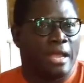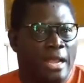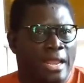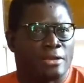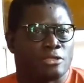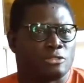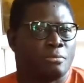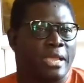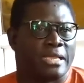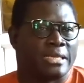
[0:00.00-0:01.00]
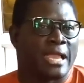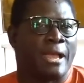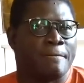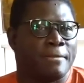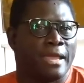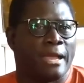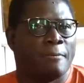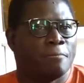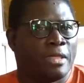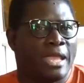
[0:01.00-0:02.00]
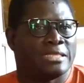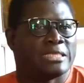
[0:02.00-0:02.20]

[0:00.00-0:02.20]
Let us make the Gambia a